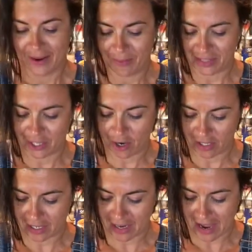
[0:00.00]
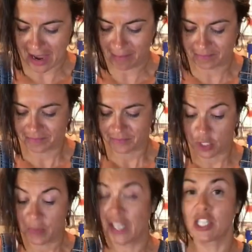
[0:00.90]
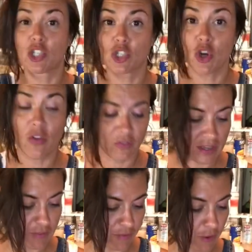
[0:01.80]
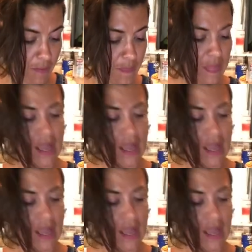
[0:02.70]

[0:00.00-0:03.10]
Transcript: with the garlic, just because it's so flavorful.